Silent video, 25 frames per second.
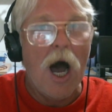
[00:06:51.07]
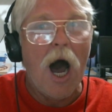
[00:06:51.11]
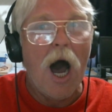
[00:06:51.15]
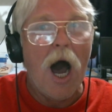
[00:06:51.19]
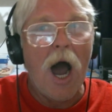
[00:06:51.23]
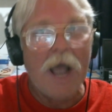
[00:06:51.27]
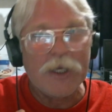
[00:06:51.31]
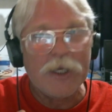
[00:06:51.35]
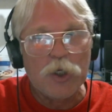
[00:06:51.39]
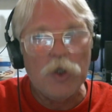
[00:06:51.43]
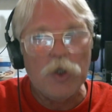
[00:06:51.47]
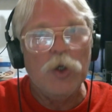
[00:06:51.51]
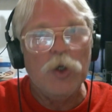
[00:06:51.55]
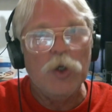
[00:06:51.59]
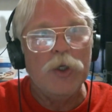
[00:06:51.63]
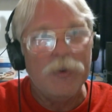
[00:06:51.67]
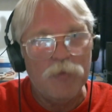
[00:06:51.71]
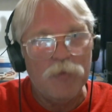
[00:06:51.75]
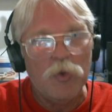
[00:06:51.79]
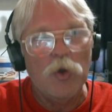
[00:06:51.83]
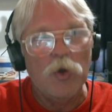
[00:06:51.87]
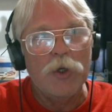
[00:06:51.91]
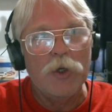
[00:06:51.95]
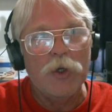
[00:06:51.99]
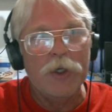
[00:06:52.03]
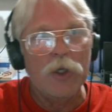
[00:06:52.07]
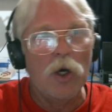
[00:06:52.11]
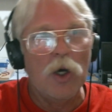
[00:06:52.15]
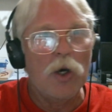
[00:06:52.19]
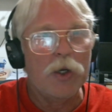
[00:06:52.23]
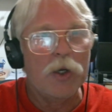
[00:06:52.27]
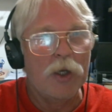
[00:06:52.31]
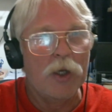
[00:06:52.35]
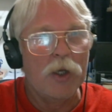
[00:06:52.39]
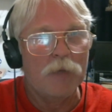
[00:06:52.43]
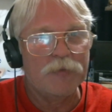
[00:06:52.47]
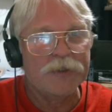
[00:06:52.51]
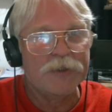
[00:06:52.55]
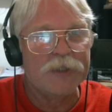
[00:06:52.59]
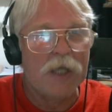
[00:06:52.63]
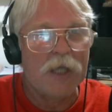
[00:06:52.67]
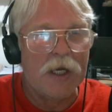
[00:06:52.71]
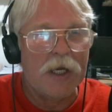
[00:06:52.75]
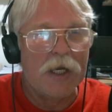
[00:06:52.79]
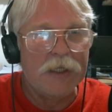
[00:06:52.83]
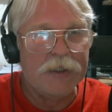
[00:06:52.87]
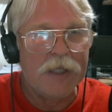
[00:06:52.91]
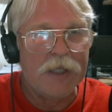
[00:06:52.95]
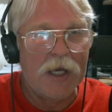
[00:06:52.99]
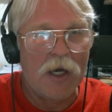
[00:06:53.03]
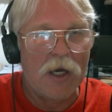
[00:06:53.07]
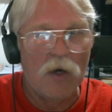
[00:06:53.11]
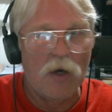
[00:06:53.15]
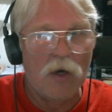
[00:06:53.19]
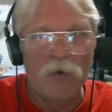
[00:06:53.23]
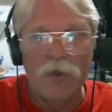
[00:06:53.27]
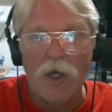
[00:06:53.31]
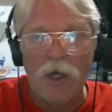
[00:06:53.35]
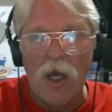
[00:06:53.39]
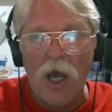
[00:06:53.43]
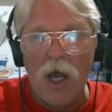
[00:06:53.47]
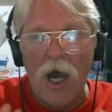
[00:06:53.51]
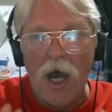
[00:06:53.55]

I could put it on upside down.